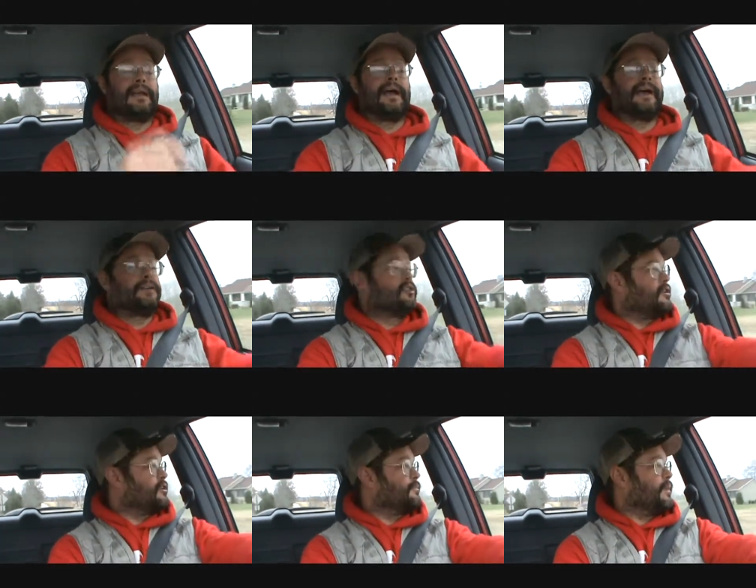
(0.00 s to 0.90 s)
I
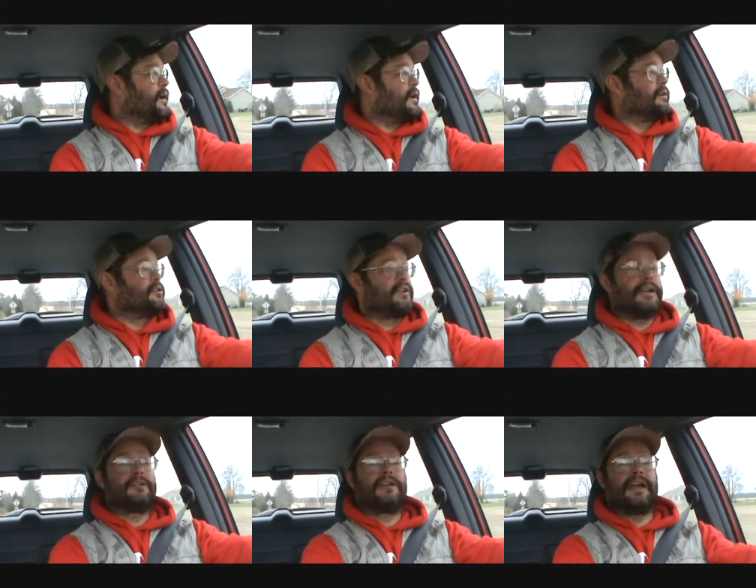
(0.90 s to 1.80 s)
took them on to the
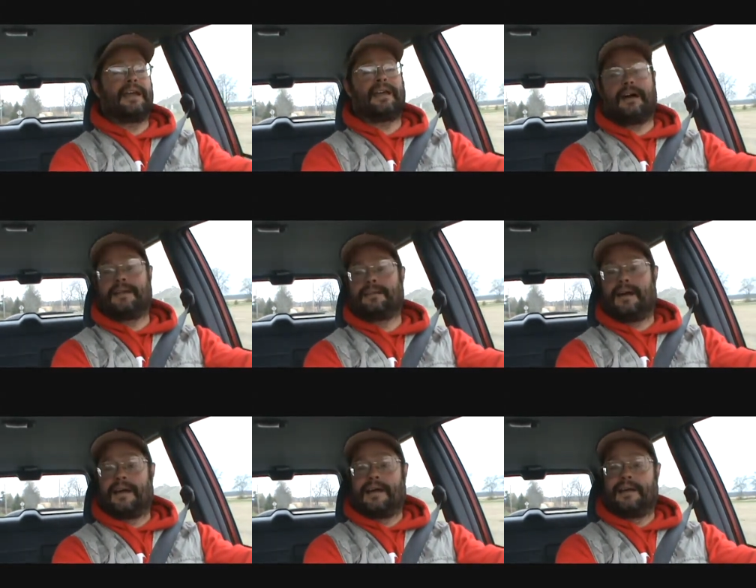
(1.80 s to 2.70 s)
internet,
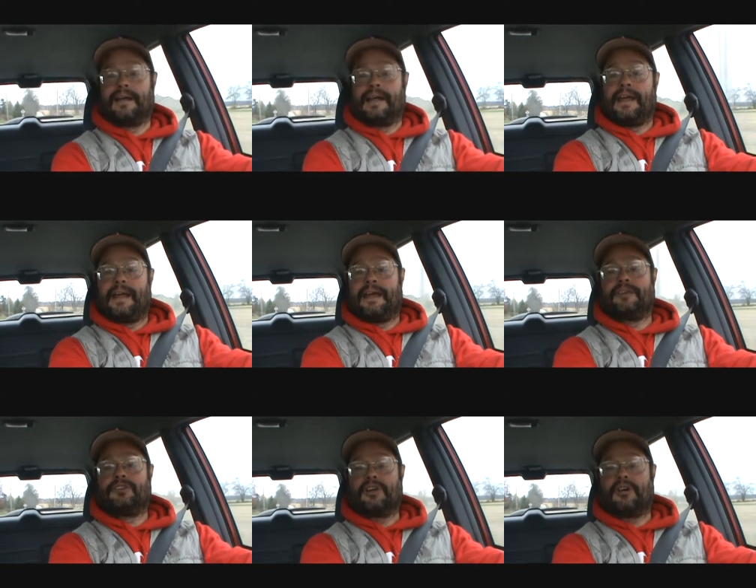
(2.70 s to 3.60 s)
online,
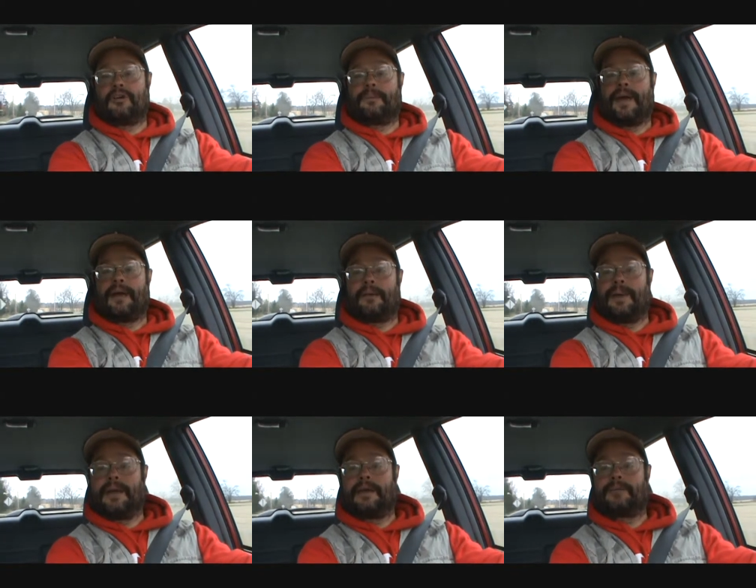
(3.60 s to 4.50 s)
and showed them how
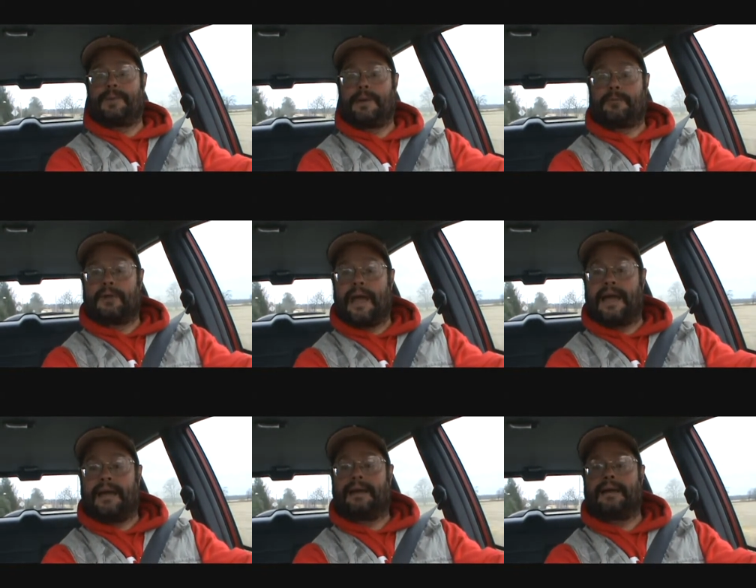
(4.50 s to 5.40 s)
many other people
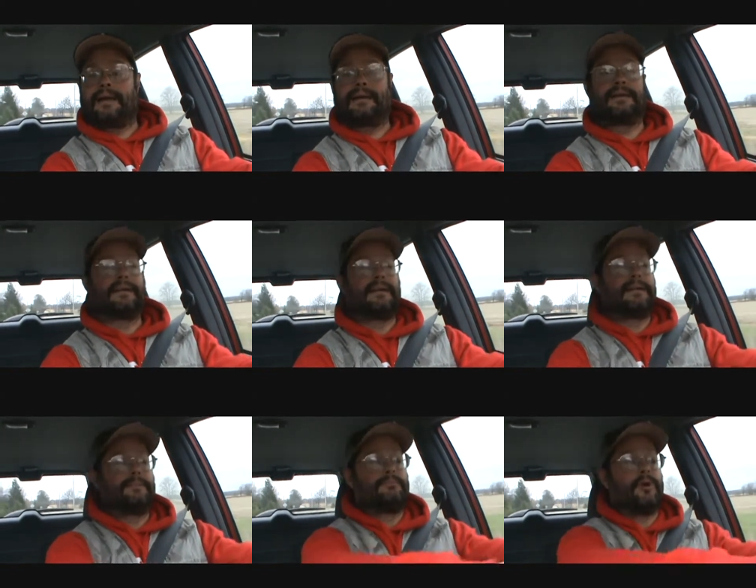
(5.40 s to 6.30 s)
had uh,
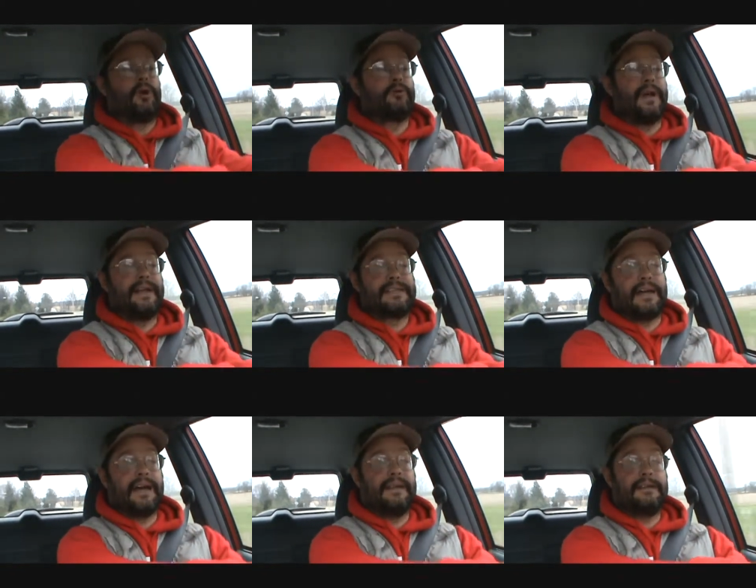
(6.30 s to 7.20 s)
already
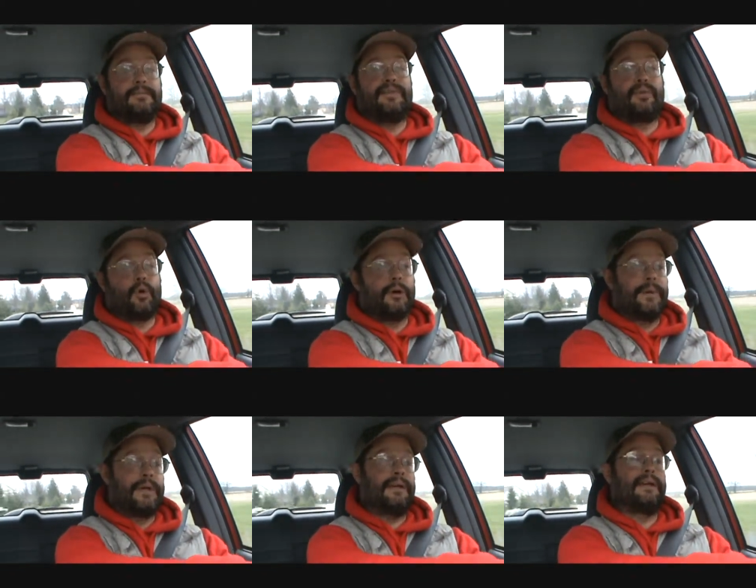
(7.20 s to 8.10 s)
signed it before
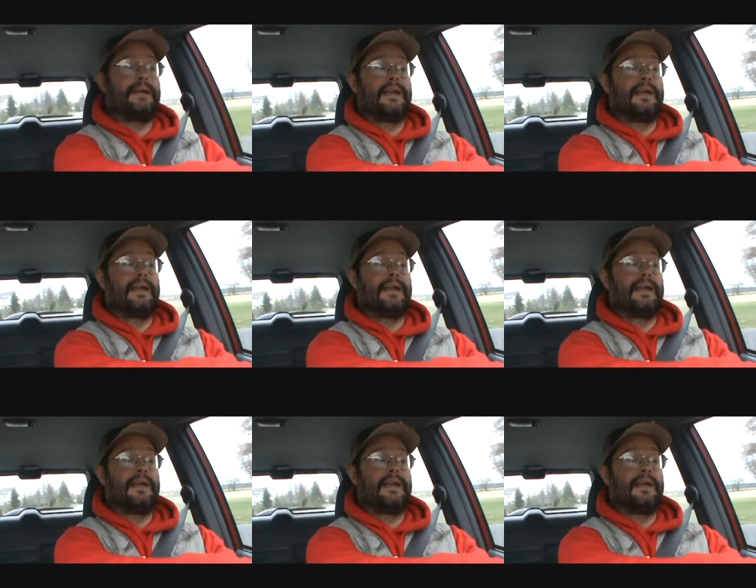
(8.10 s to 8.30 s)
me.